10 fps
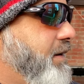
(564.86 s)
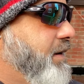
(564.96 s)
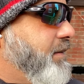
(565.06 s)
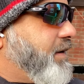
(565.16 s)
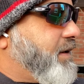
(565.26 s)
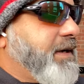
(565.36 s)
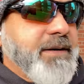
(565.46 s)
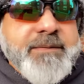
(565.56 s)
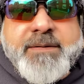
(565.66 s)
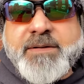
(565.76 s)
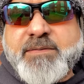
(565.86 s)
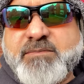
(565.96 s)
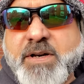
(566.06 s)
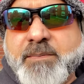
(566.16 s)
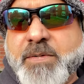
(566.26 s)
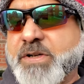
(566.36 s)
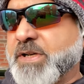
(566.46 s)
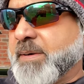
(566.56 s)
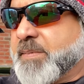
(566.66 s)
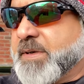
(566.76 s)
Yeah, but yeah, that's not much
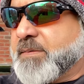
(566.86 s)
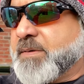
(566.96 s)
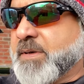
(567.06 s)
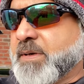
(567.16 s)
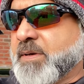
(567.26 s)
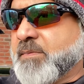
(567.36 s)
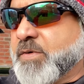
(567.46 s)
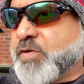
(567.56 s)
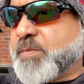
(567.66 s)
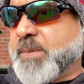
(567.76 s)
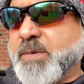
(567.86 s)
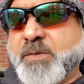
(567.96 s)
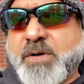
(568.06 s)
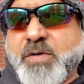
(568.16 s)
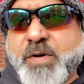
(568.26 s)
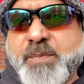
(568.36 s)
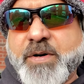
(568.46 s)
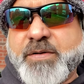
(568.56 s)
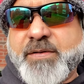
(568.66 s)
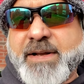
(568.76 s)
happening. Most people with koi
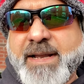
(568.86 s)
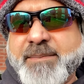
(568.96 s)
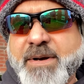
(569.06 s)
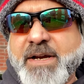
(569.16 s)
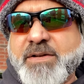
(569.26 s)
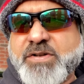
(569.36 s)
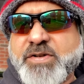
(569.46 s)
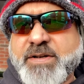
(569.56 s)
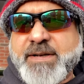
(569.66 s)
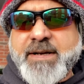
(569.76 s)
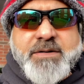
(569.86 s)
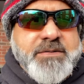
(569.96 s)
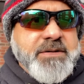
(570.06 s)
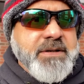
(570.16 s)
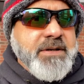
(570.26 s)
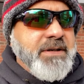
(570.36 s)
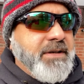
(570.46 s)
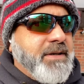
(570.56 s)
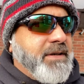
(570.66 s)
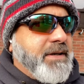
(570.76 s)
ponds are like mine, shut down.
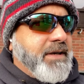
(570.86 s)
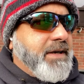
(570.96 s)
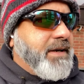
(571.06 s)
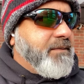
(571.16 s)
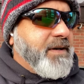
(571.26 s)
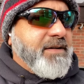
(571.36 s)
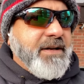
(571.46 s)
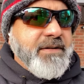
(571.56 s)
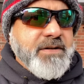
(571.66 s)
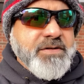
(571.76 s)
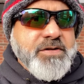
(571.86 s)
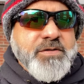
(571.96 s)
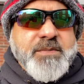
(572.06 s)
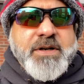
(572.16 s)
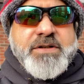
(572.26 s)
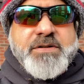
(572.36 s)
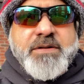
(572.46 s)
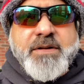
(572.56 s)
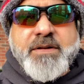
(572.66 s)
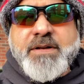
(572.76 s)
And we tend not to do much
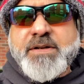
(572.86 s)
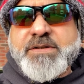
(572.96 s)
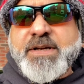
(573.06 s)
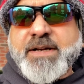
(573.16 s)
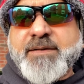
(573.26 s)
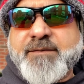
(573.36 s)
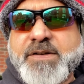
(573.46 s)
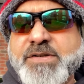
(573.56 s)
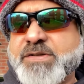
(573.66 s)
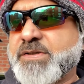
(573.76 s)
other than check the fish.